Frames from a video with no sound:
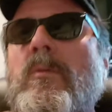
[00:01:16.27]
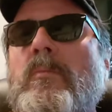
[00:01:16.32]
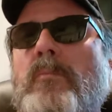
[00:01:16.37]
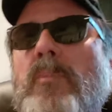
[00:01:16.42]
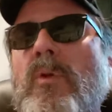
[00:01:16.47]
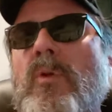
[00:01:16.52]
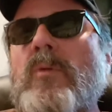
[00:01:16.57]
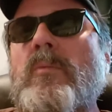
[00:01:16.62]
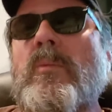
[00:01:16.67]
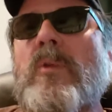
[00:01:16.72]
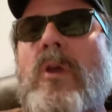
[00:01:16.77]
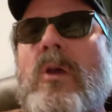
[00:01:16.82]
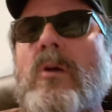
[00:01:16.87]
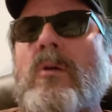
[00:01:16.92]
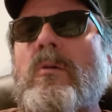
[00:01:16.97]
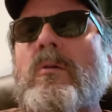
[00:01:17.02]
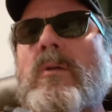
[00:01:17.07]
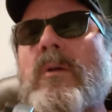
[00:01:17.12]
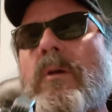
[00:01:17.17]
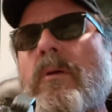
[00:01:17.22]
and boom,
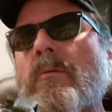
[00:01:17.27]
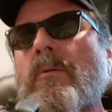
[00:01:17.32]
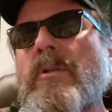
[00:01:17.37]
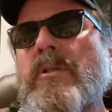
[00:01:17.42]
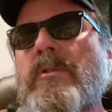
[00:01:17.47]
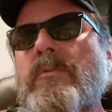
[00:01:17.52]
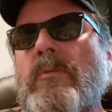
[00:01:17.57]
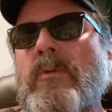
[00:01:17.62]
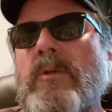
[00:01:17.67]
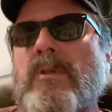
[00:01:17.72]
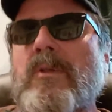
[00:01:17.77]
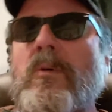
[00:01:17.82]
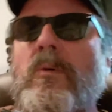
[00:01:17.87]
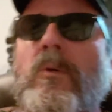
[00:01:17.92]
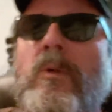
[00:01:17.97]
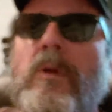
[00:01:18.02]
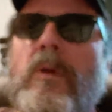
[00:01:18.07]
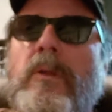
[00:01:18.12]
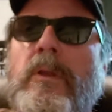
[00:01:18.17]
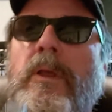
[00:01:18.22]
code. Oh, what's going
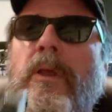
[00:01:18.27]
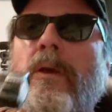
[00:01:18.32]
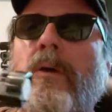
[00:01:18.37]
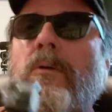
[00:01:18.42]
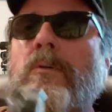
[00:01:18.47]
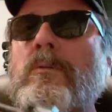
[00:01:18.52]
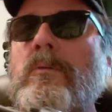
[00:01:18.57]
on now?